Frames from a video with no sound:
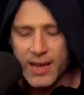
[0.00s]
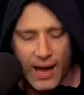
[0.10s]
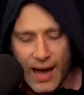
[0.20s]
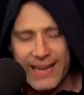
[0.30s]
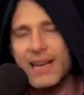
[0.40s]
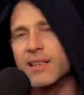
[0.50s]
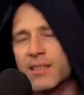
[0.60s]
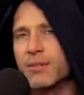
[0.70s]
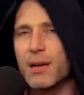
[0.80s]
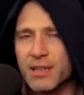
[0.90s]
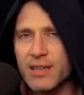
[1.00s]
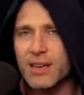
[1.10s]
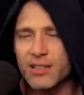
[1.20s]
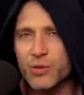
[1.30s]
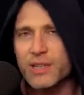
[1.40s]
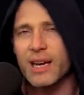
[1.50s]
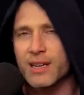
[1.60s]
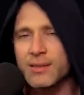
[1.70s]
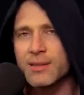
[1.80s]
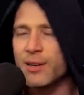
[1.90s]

I get it. Sometimes it does last 3 seconds.